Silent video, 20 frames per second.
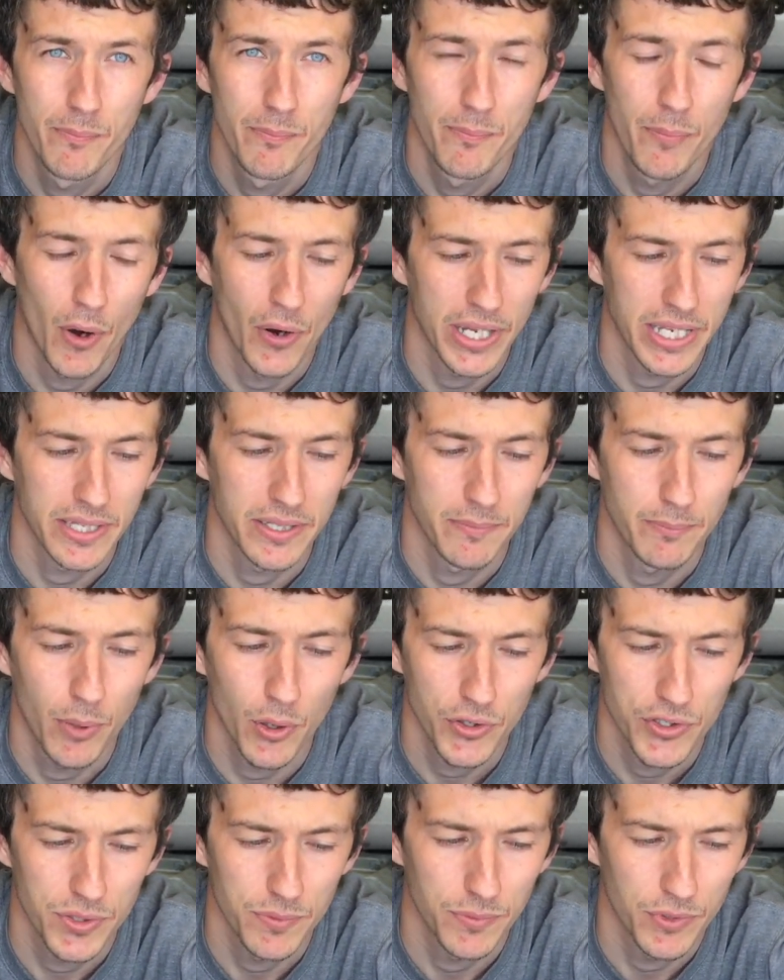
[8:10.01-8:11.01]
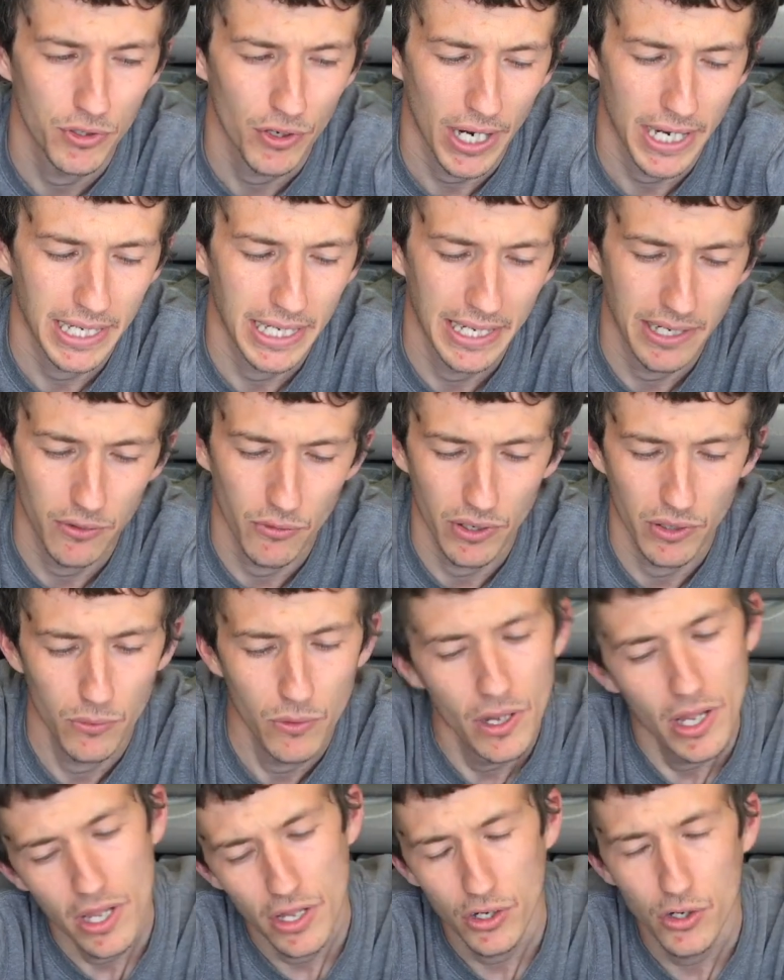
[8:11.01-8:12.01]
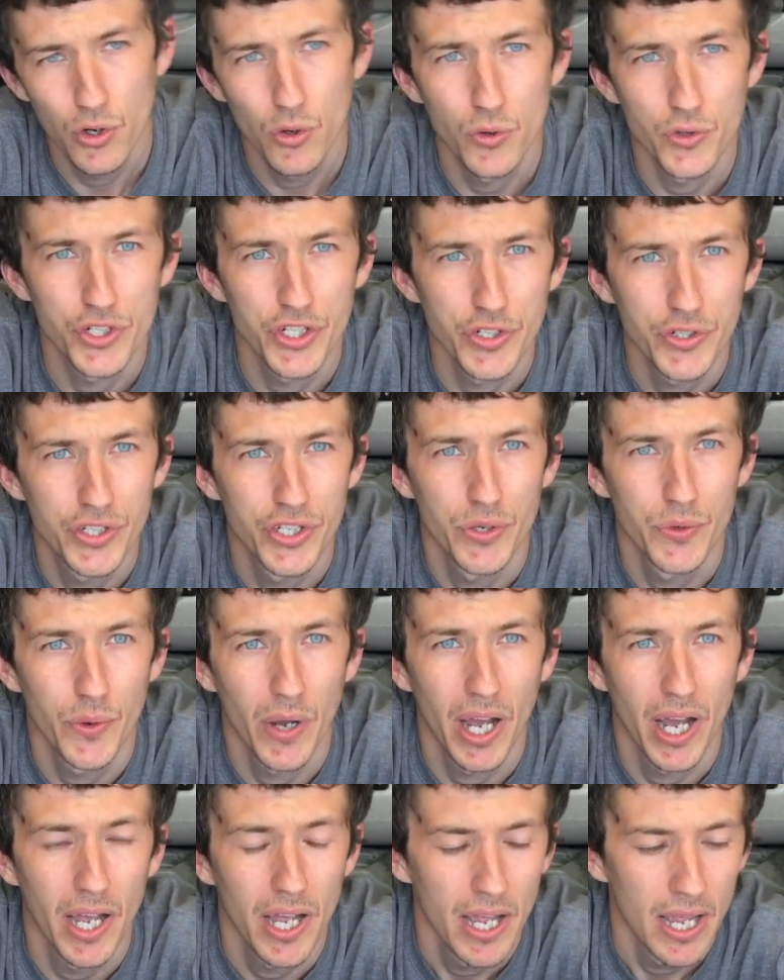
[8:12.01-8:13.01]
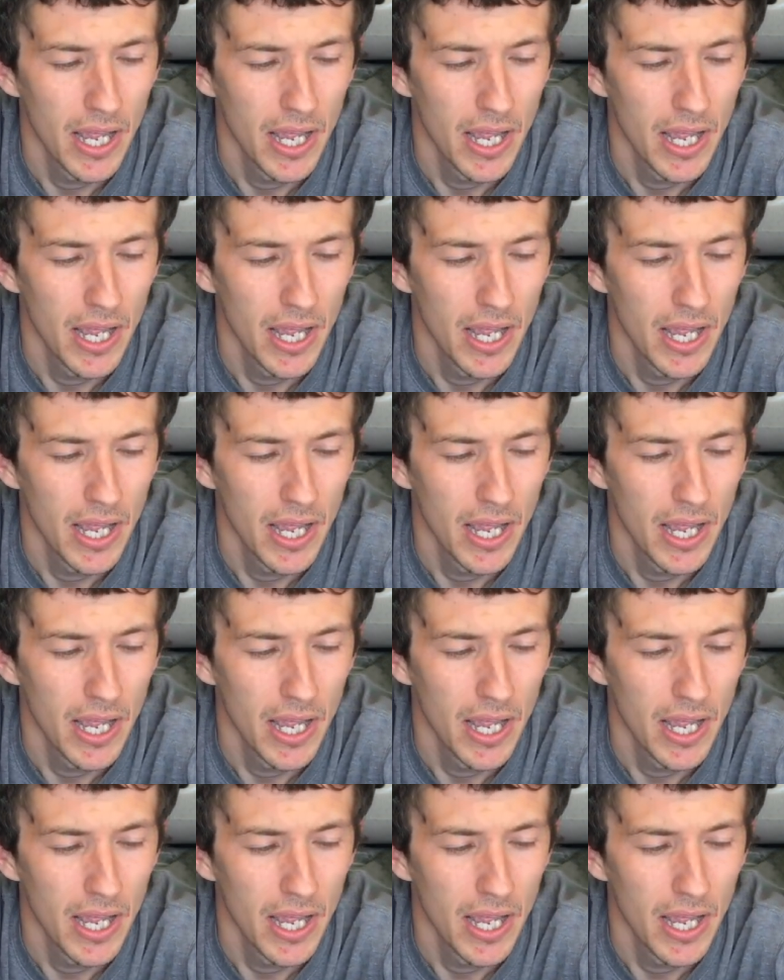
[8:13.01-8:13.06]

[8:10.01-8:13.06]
bite the bottom correctly, or it will cause you to